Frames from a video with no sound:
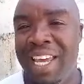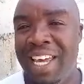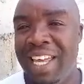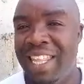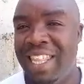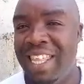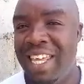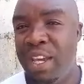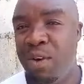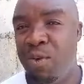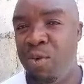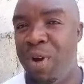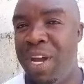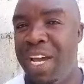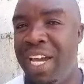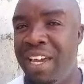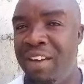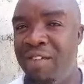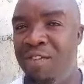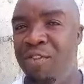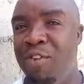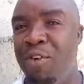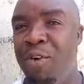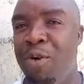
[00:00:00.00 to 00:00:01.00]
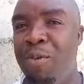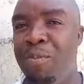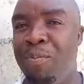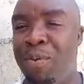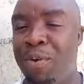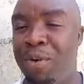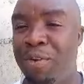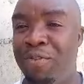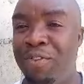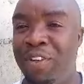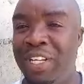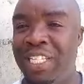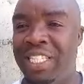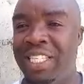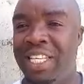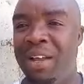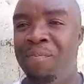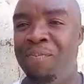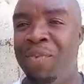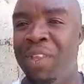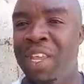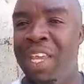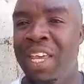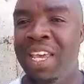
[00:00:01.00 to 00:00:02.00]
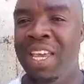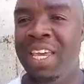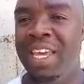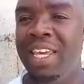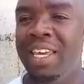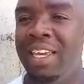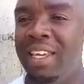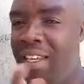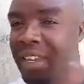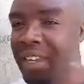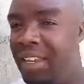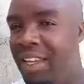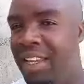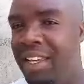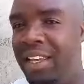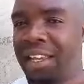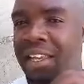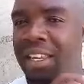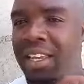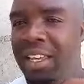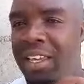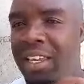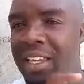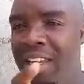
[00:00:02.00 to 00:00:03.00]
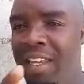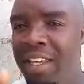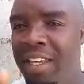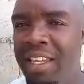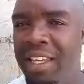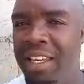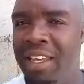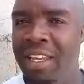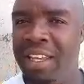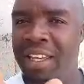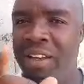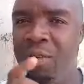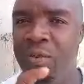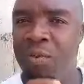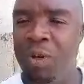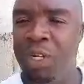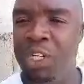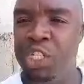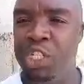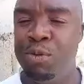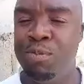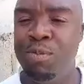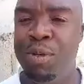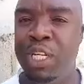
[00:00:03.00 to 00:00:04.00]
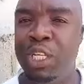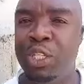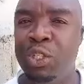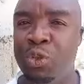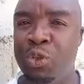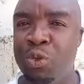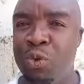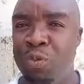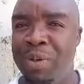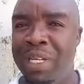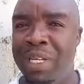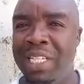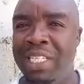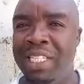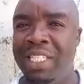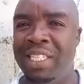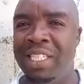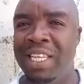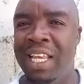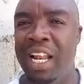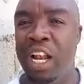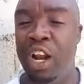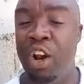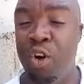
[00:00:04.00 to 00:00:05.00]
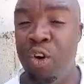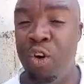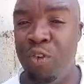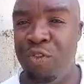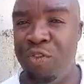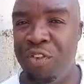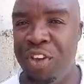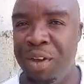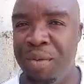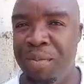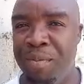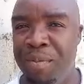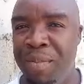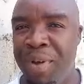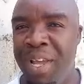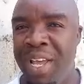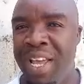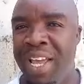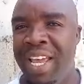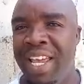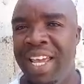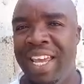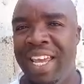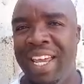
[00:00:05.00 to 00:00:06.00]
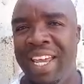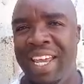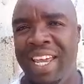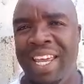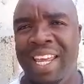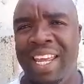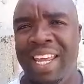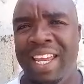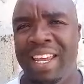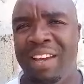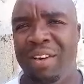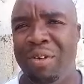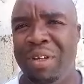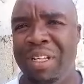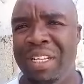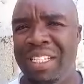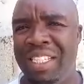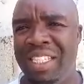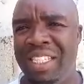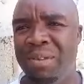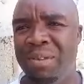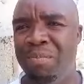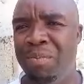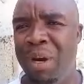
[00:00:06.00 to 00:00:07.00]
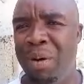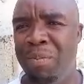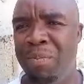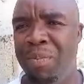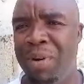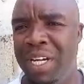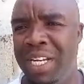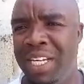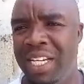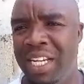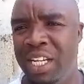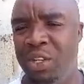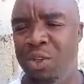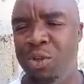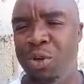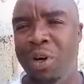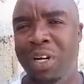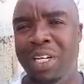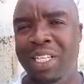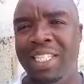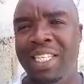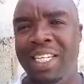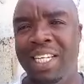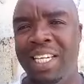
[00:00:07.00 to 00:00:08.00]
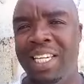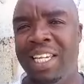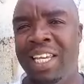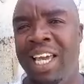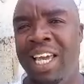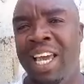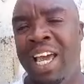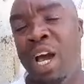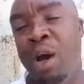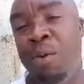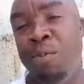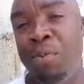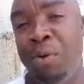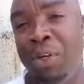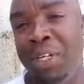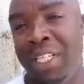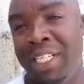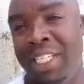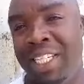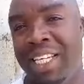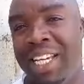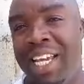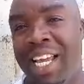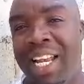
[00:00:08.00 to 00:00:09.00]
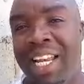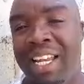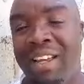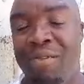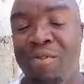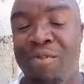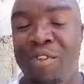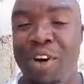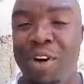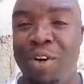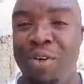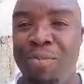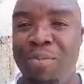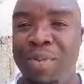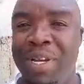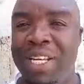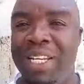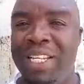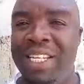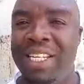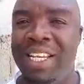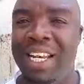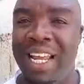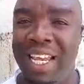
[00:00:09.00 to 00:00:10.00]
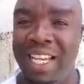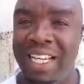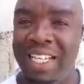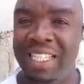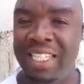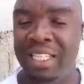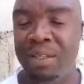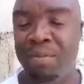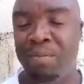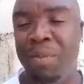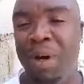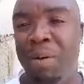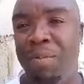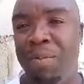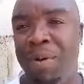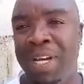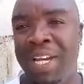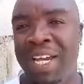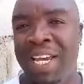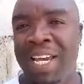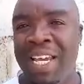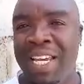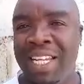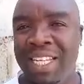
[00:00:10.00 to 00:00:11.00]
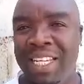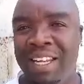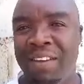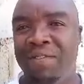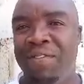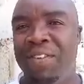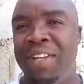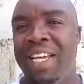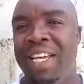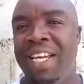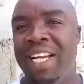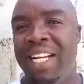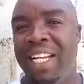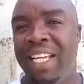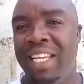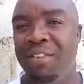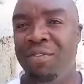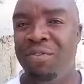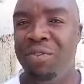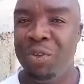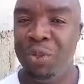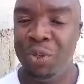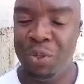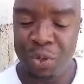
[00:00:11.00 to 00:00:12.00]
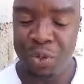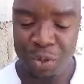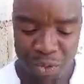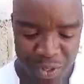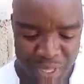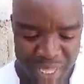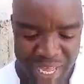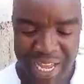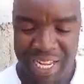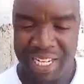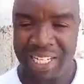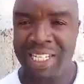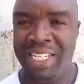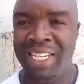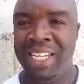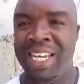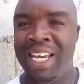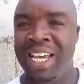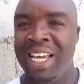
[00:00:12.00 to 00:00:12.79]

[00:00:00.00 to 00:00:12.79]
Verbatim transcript: they work for Professor uh, Eh, Welshman Ncube's eh, law firm. Eh, in Zimbabwe, in a toxic political environment like Zimbabwe, definitely if you do that,